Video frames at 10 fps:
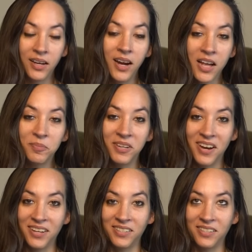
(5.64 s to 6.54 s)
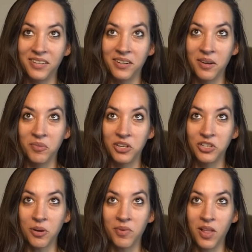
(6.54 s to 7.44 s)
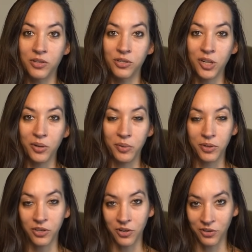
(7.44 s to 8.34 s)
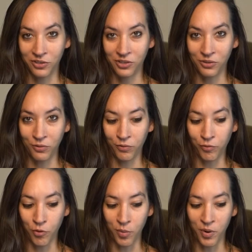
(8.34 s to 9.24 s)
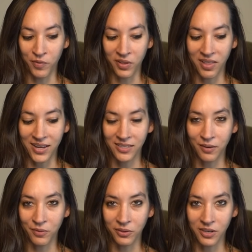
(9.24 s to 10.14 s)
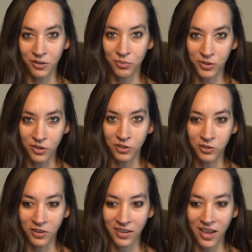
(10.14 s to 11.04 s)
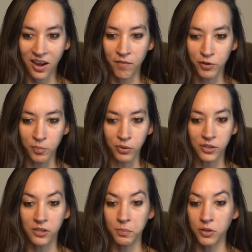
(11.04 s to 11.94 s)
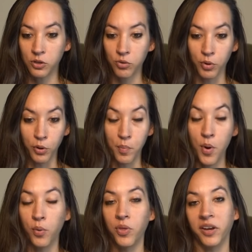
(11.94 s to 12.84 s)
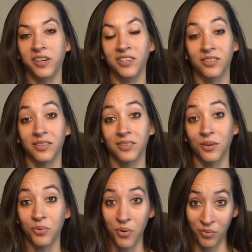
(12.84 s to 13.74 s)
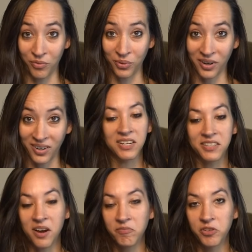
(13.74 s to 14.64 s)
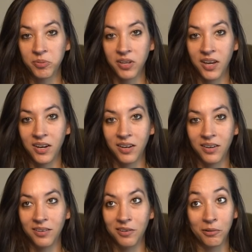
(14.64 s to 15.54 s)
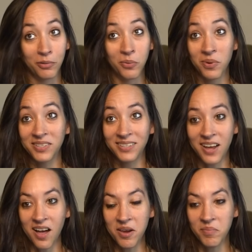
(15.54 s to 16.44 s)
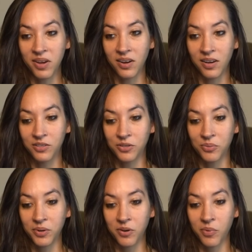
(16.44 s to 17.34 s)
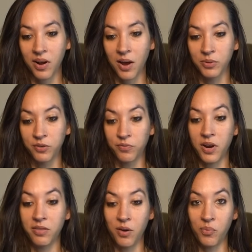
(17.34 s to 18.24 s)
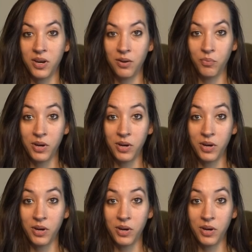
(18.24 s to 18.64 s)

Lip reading: It has been nice seeing M. Night Shyamalan slowly return to form over the last several years, return to like that comfortable suspense thriller mode that he's so known for. He's comfortable in it, and you know, there was a time in his career when I was afraid that we